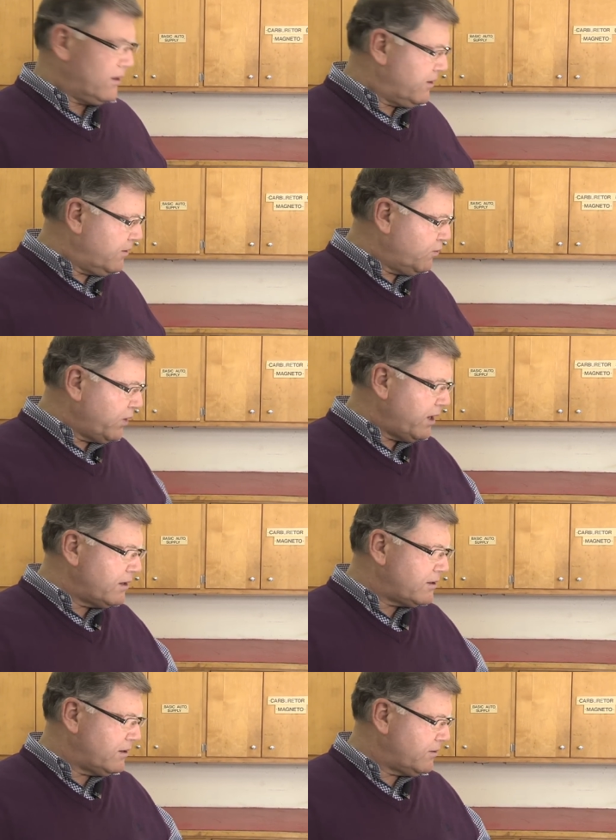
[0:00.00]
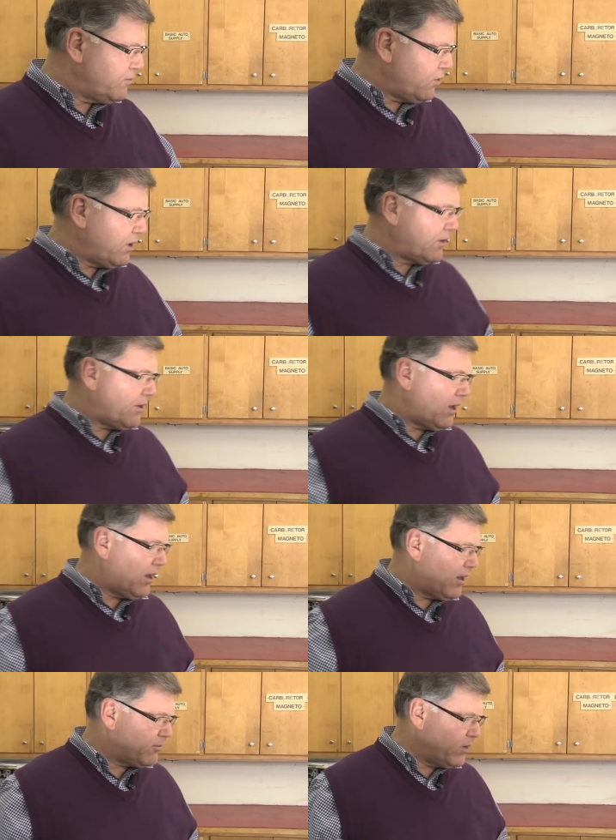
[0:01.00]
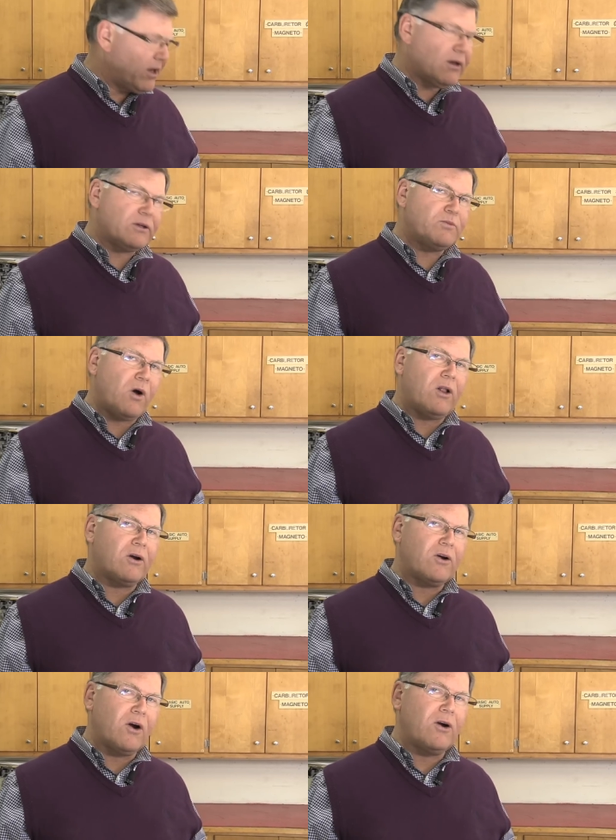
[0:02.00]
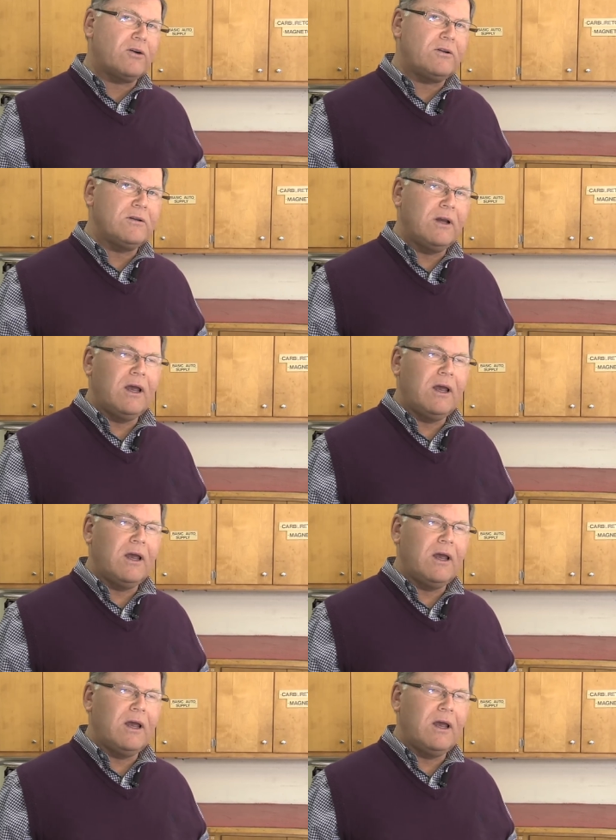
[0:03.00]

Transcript: The wheat, with it being a smaller kernel,